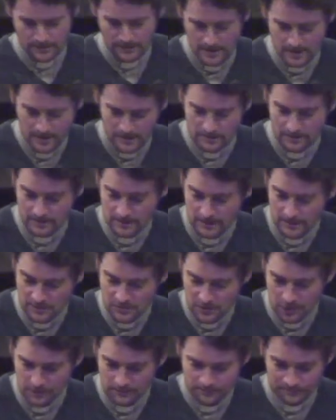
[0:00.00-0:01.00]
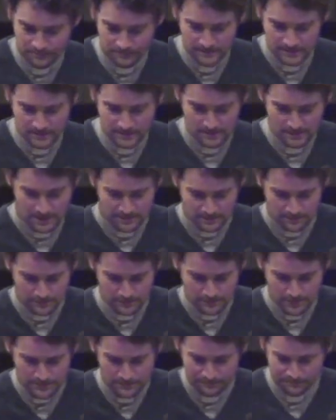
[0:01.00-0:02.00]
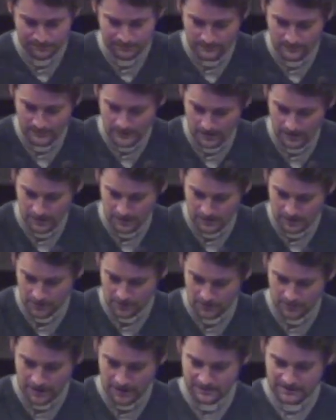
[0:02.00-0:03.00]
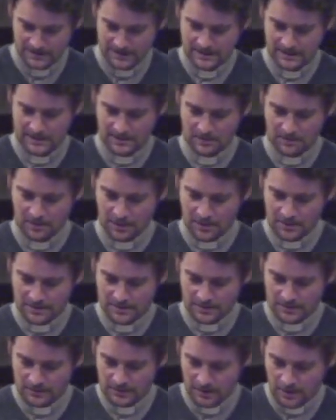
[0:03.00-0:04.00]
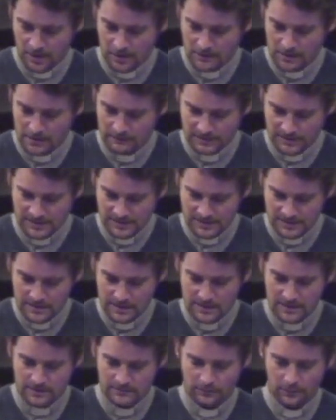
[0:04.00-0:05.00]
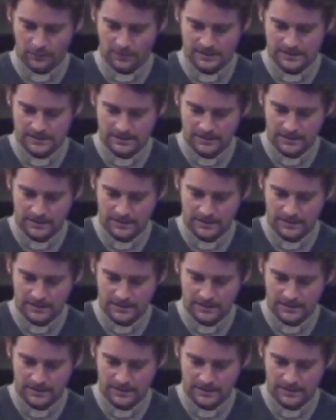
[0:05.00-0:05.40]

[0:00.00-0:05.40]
In John chapter 3, John the Baptist says, "A person can only receive what is